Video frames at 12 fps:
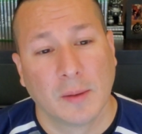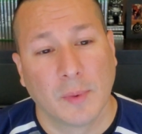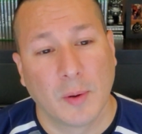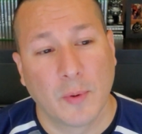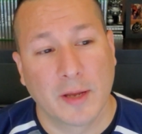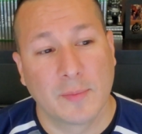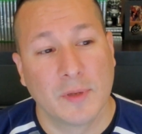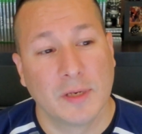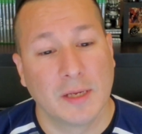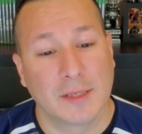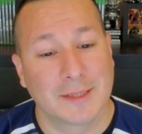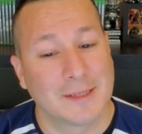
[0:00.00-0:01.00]
my
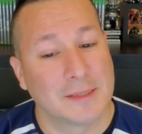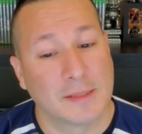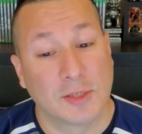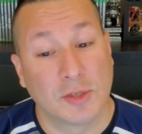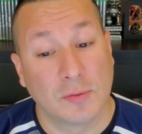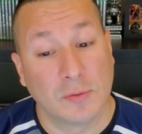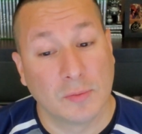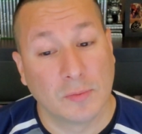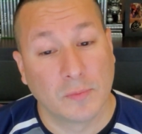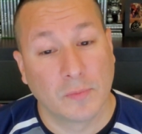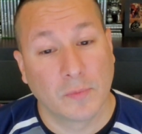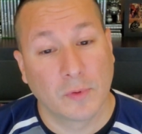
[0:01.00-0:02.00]
recommendation is that you
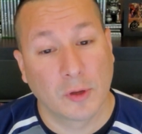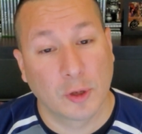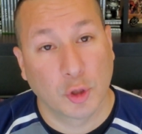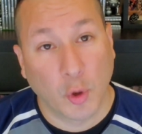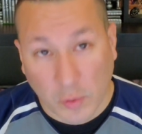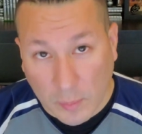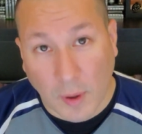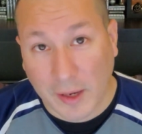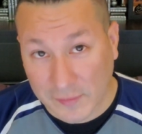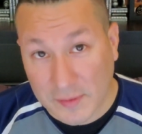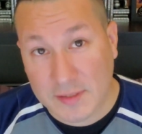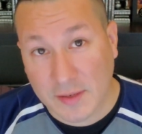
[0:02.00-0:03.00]
go to
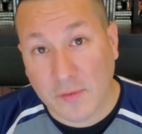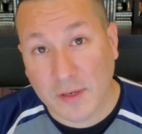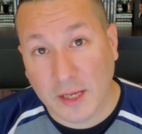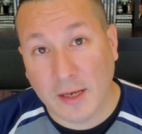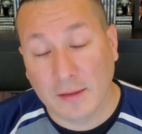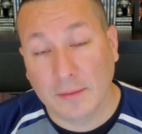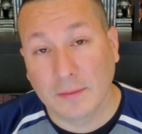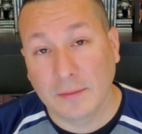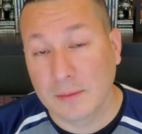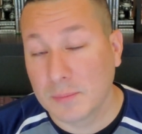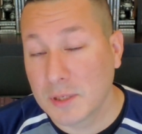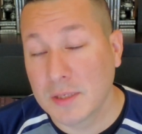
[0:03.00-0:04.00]
breakfast every day,
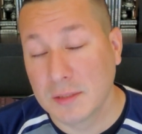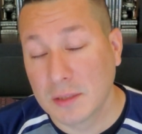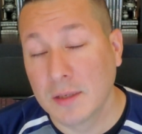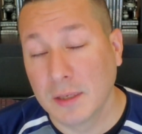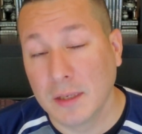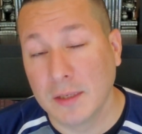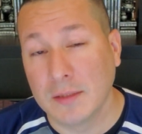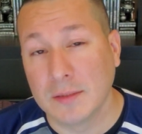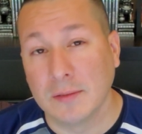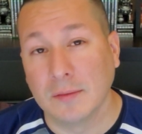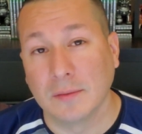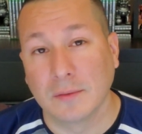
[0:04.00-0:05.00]
because you're going to need to.